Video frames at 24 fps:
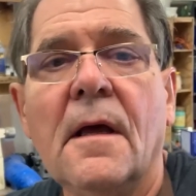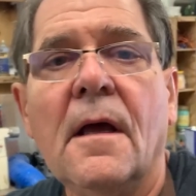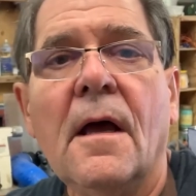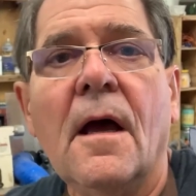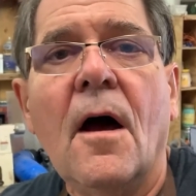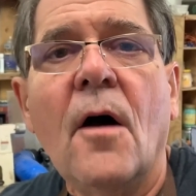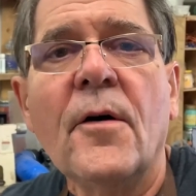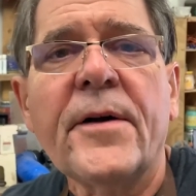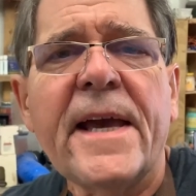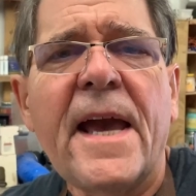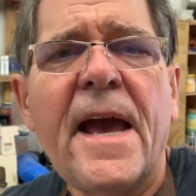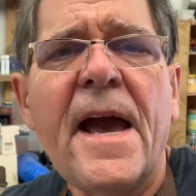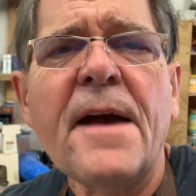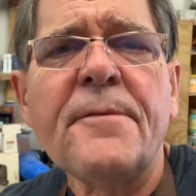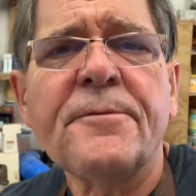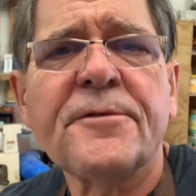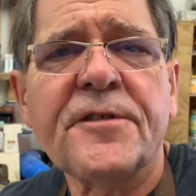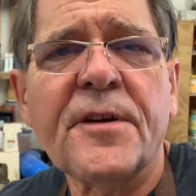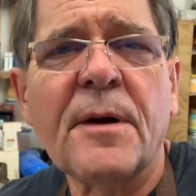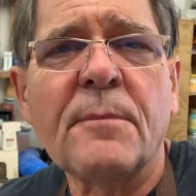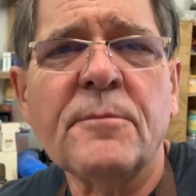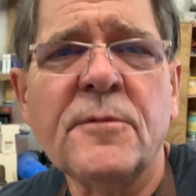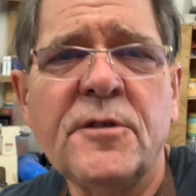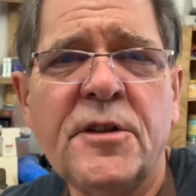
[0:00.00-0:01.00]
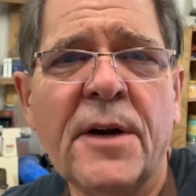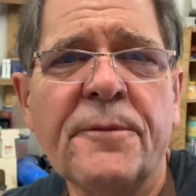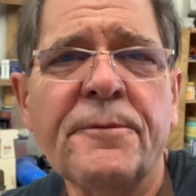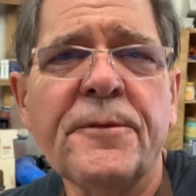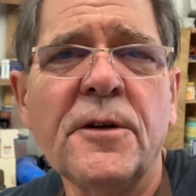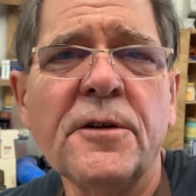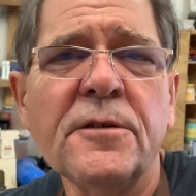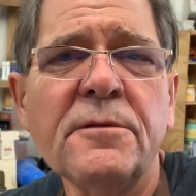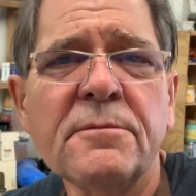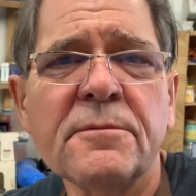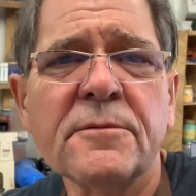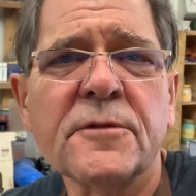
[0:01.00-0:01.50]
Okay, I have something
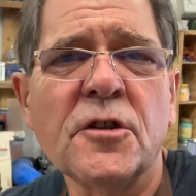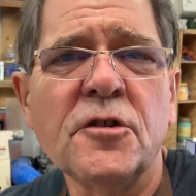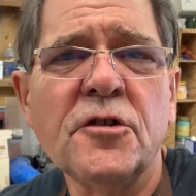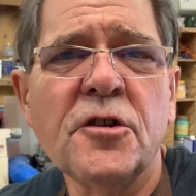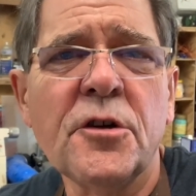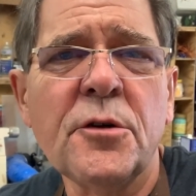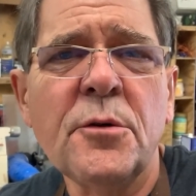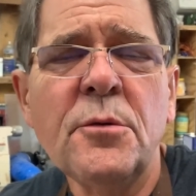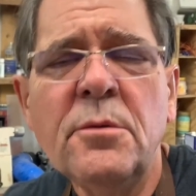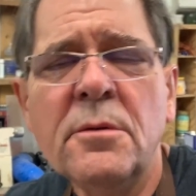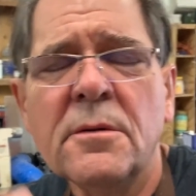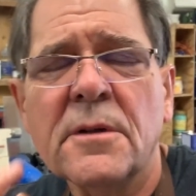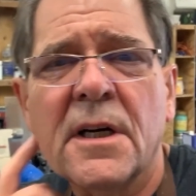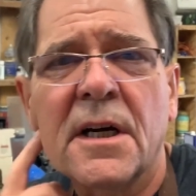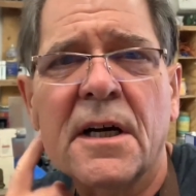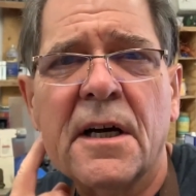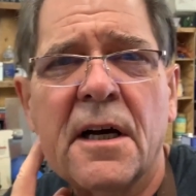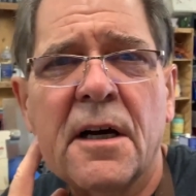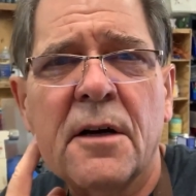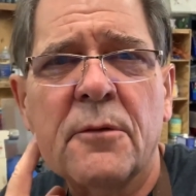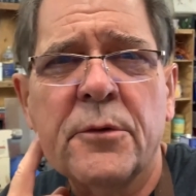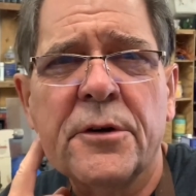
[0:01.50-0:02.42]
different to do uh,